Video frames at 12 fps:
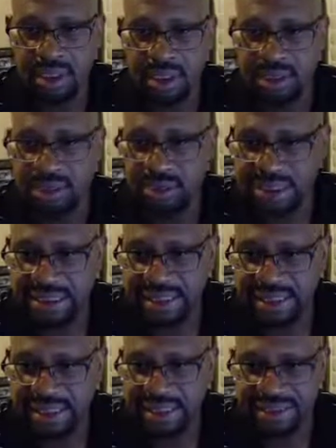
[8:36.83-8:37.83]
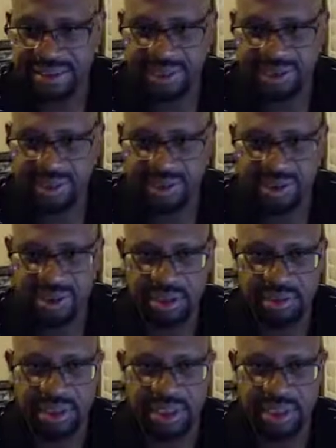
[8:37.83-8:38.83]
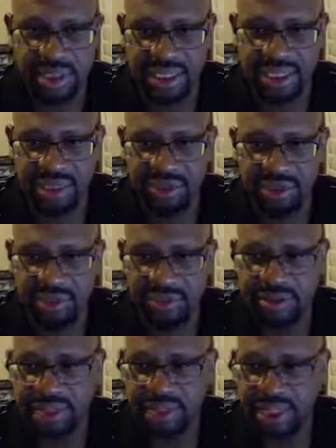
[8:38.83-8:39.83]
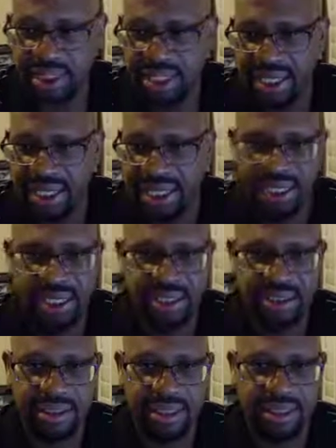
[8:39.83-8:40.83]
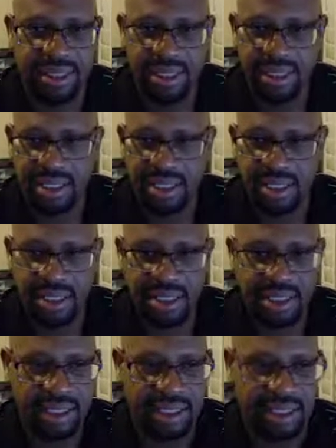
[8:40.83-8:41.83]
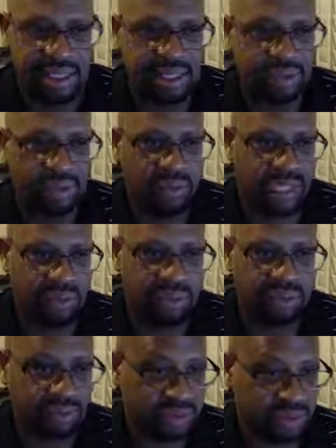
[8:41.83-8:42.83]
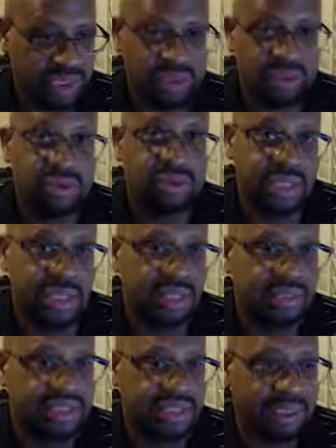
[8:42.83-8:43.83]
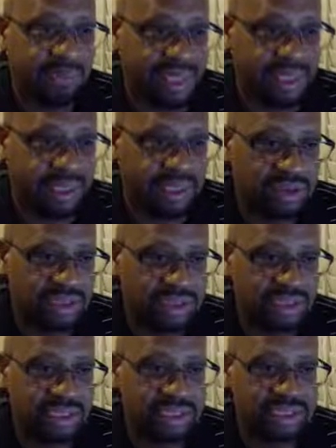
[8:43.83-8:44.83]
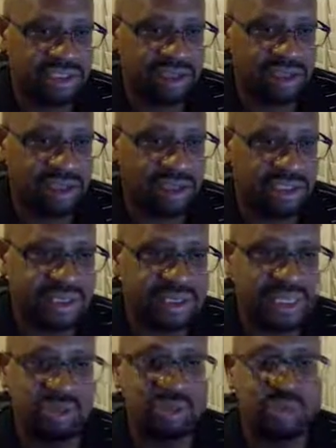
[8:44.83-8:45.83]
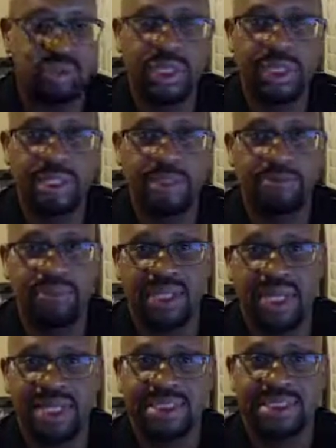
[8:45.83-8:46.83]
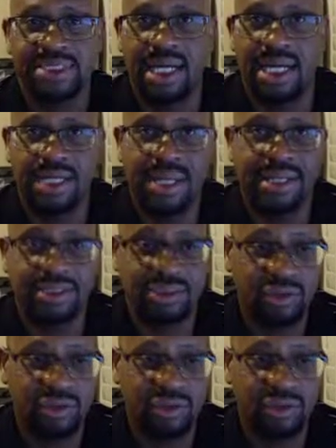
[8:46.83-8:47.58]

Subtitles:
So CTSH was another one that I got involved in, and what I do now is I pay close attention to all the times when a stock has a